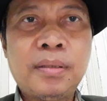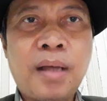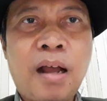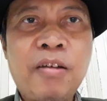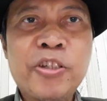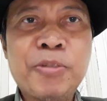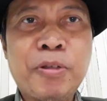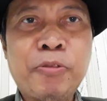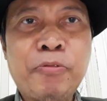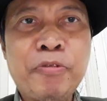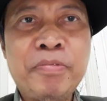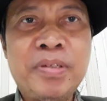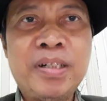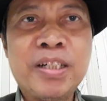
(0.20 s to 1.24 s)
Hello, smart
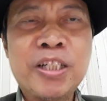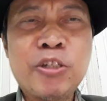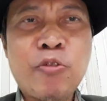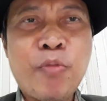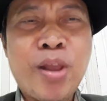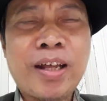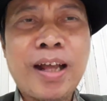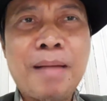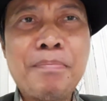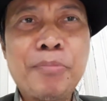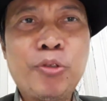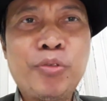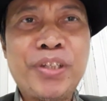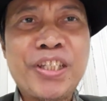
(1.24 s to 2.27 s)
viewers,
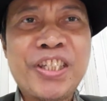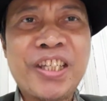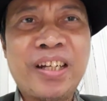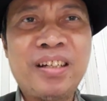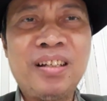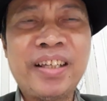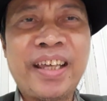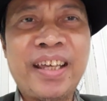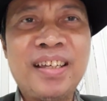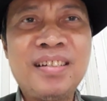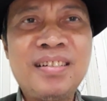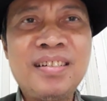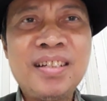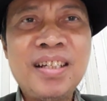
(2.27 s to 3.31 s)
welcome to this channel
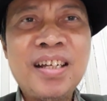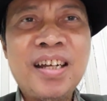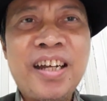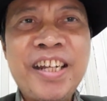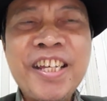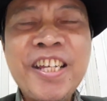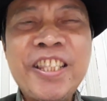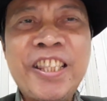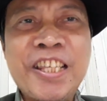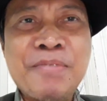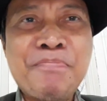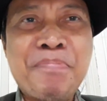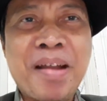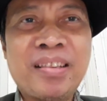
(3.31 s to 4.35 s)
again, DET
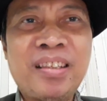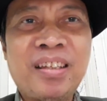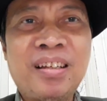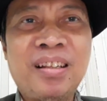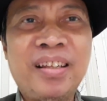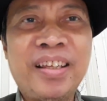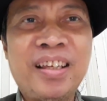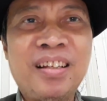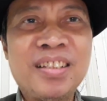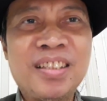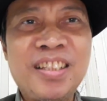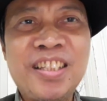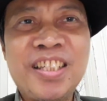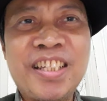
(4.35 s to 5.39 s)
Practical
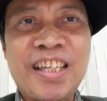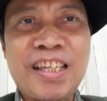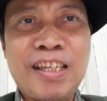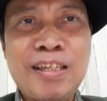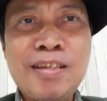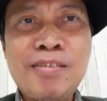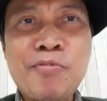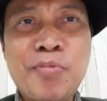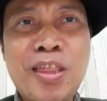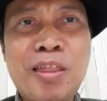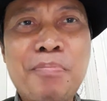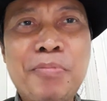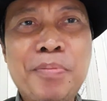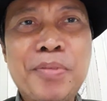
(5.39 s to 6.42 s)
English Teaching
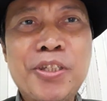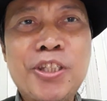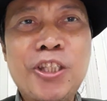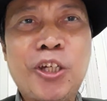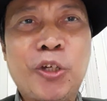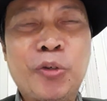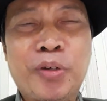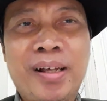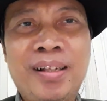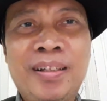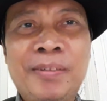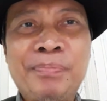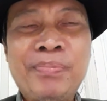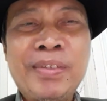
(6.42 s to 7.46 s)
with me Mr. Donald.
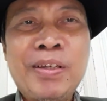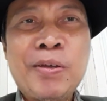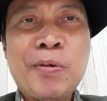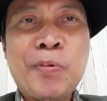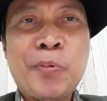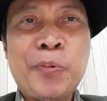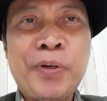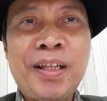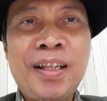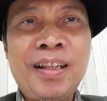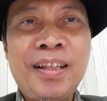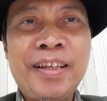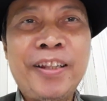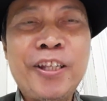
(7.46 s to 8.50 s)

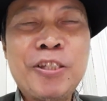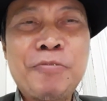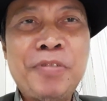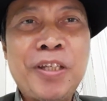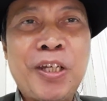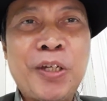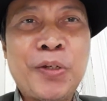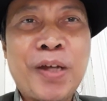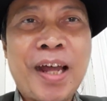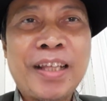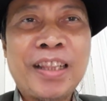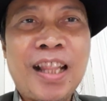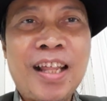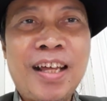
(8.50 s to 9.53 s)
Well, in this video,
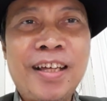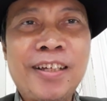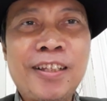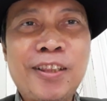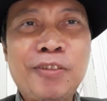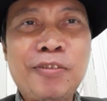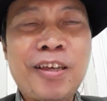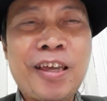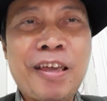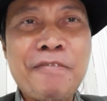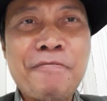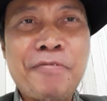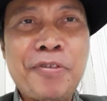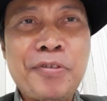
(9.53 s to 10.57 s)
I'd like to
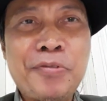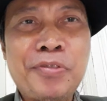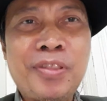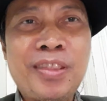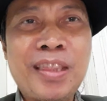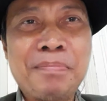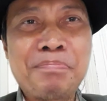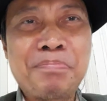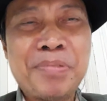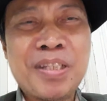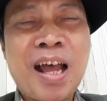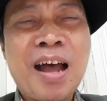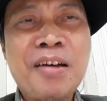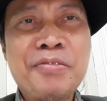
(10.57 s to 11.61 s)
give you
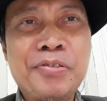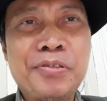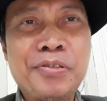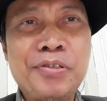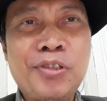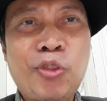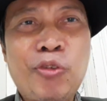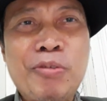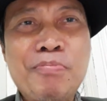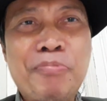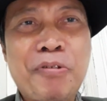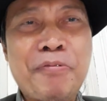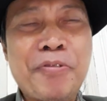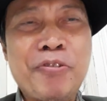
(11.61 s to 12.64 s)
tips how to
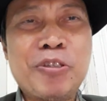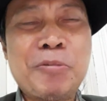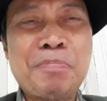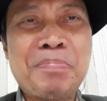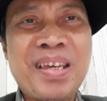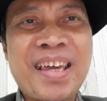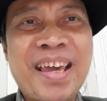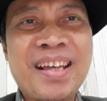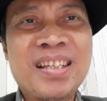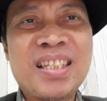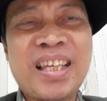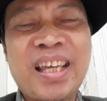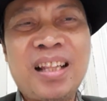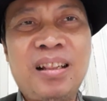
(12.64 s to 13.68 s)
improve your speaking
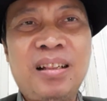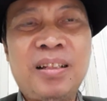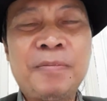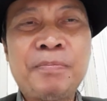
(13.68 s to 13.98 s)
skill.